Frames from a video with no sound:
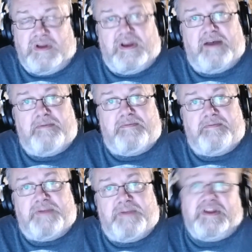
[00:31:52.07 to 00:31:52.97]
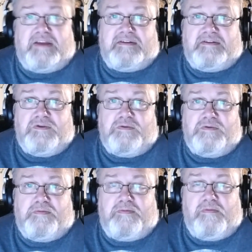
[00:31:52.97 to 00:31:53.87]
But yes, if
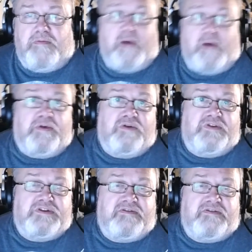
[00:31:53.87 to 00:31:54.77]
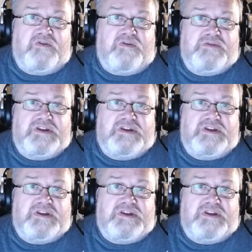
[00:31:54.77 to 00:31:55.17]
you pop on over to the forums